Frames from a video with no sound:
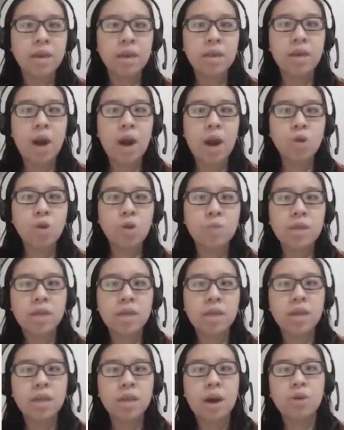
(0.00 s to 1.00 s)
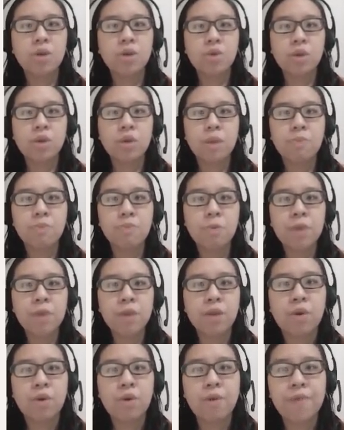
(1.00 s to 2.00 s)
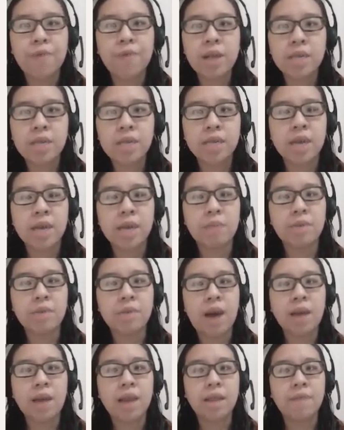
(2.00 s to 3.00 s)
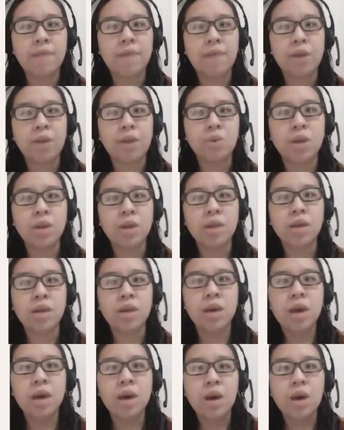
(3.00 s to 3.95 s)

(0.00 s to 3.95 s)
the arguments that are not appropriate or fallacies can be identified quickly.